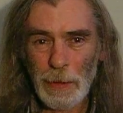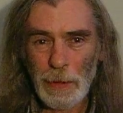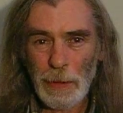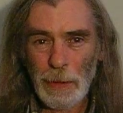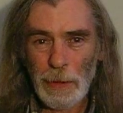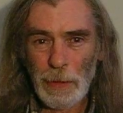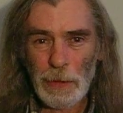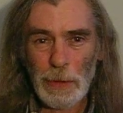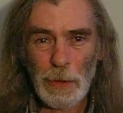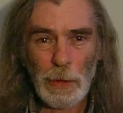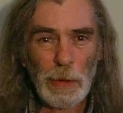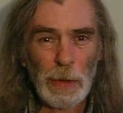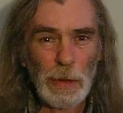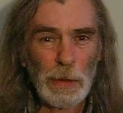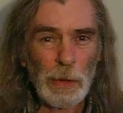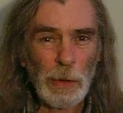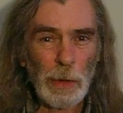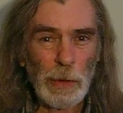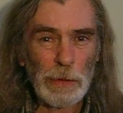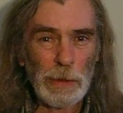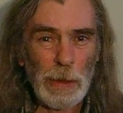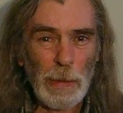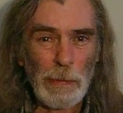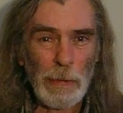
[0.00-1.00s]
So in your
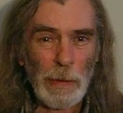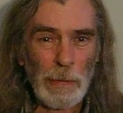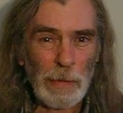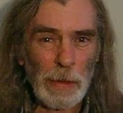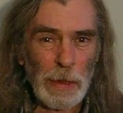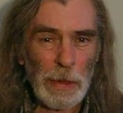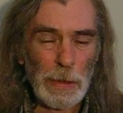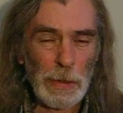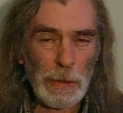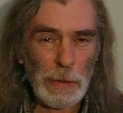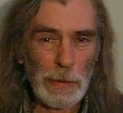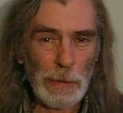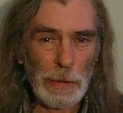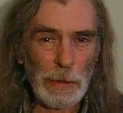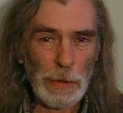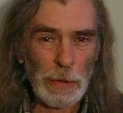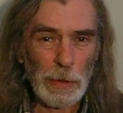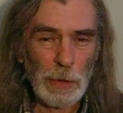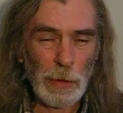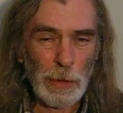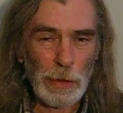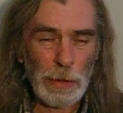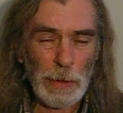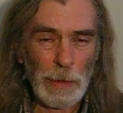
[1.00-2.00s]
deprivations and
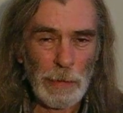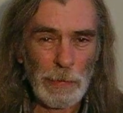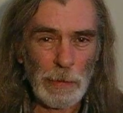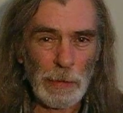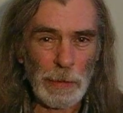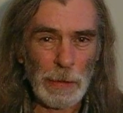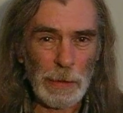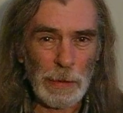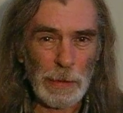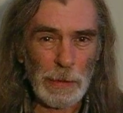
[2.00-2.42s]
your sufferings,